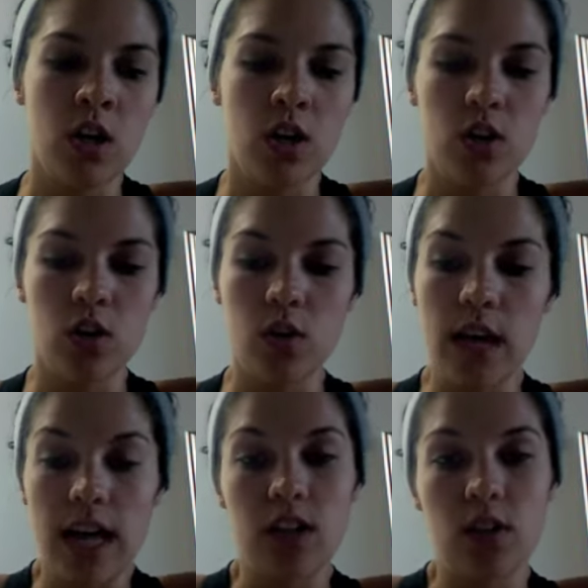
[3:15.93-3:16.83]
So
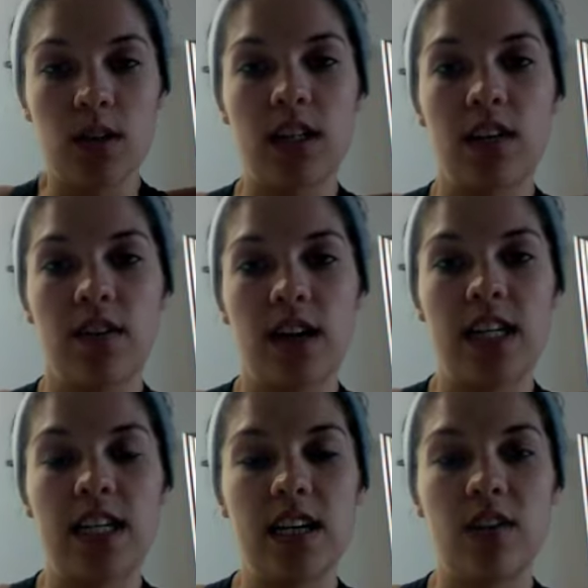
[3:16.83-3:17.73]
yeah, I just wanted to give an
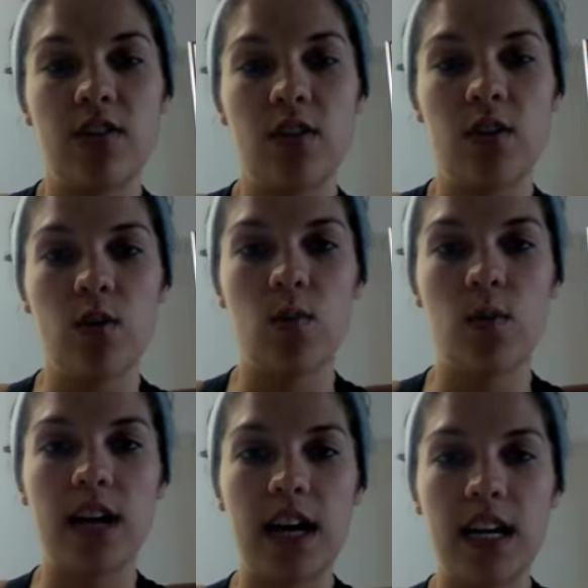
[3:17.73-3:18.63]
idea of
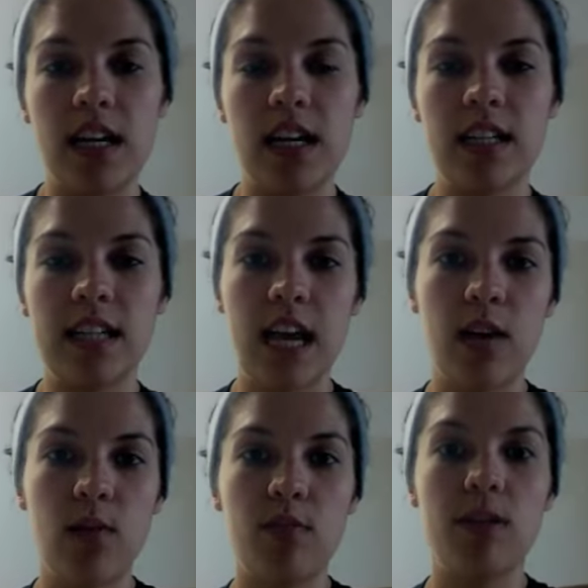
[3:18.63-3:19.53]
what I
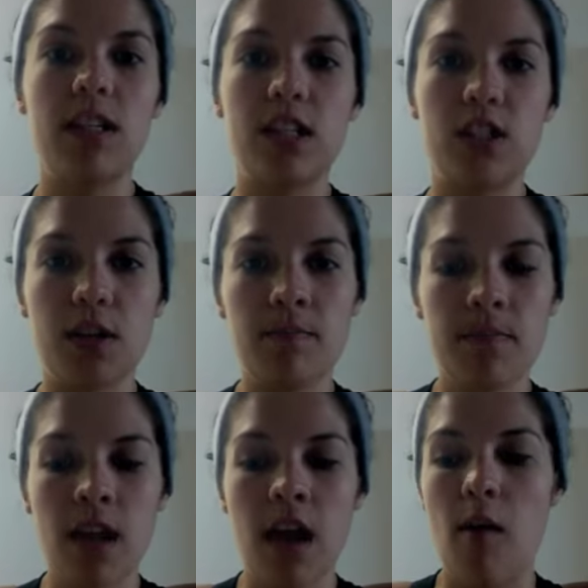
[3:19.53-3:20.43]
take with me to the gym.
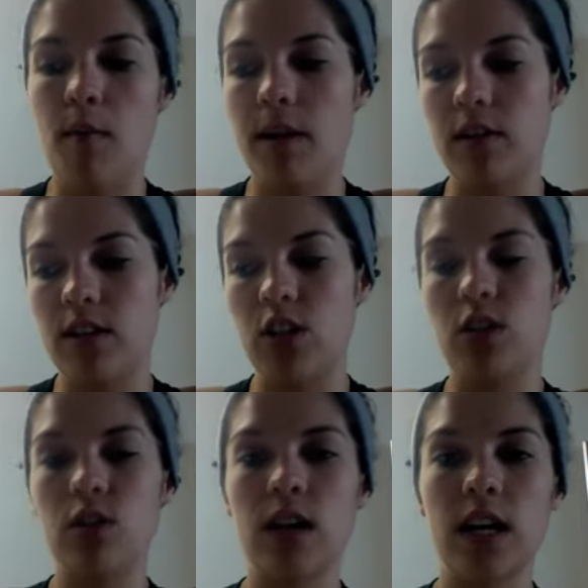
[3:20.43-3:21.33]
I'm about
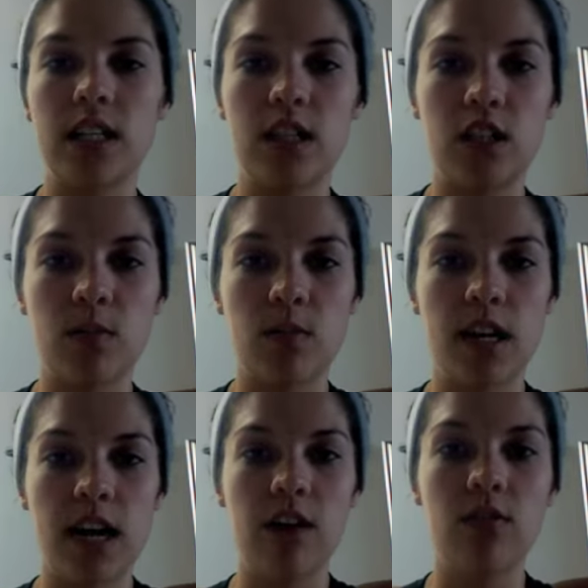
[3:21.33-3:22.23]
to head to the gym
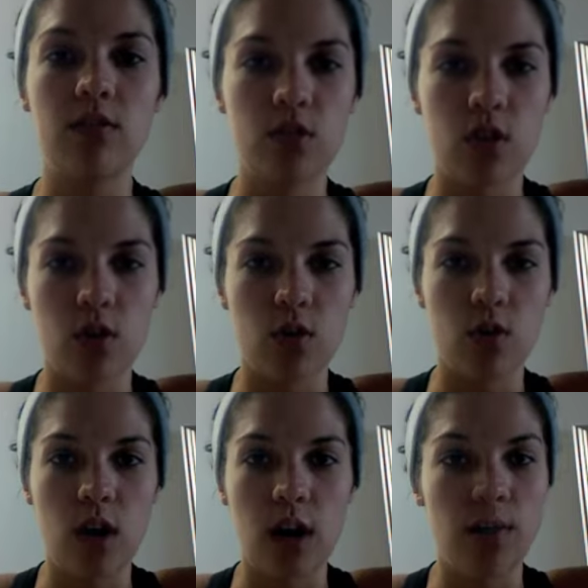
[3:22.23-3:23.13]
right now,
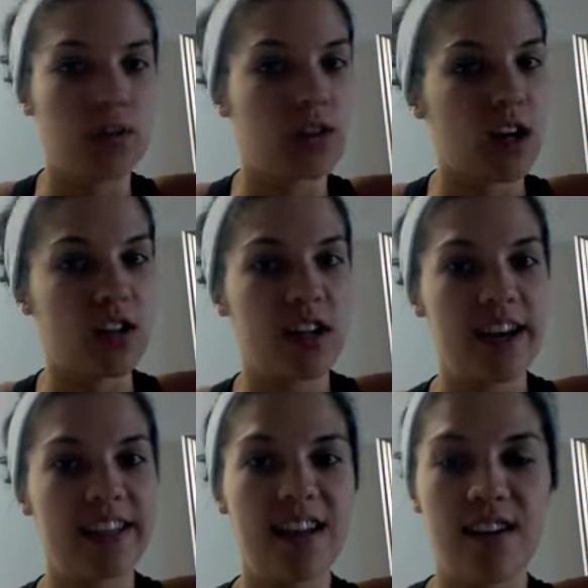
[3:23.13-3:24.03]
so I will talk to you
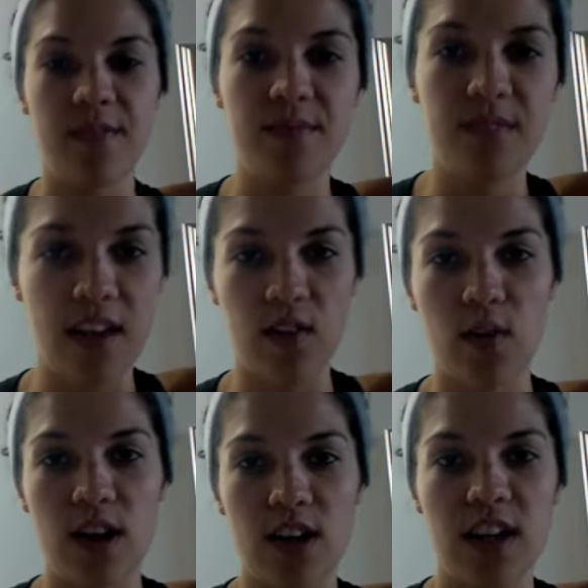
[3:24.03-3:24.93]
guys later. Thanks for
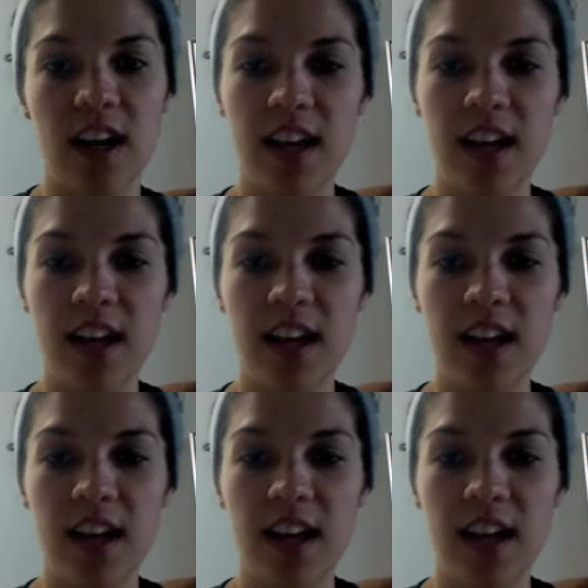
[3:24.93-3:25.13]
watching.